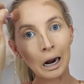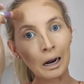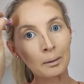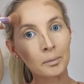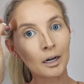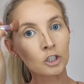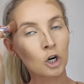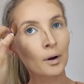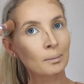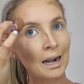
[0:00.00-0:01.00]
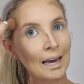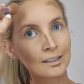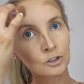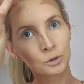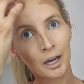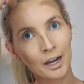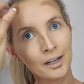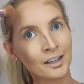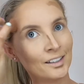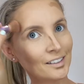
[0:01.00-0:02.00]
I am not showing my legs
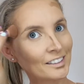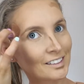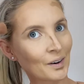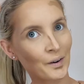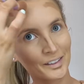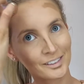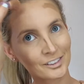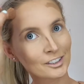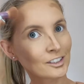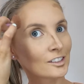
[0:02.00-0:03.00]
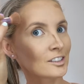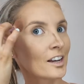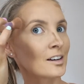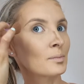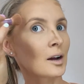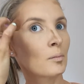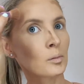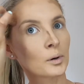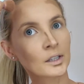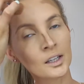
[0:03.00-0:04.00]
today. So I literally just tanned my
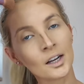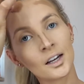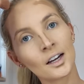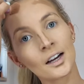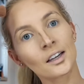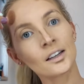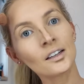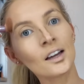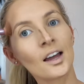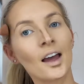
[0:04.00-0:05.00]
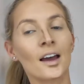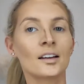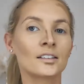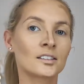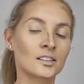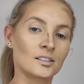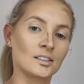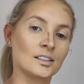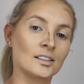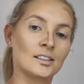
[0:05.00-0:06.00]
upper body again, and
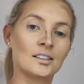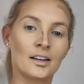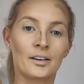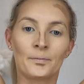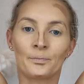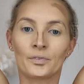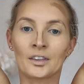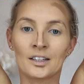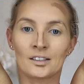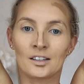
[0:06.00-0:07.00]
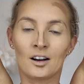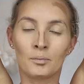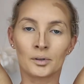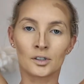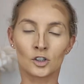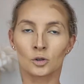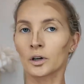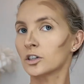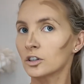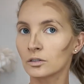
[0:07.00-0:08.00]
yeah, that's the armpit
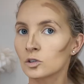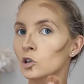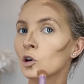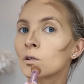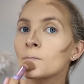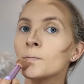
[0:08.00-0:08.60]
situation. So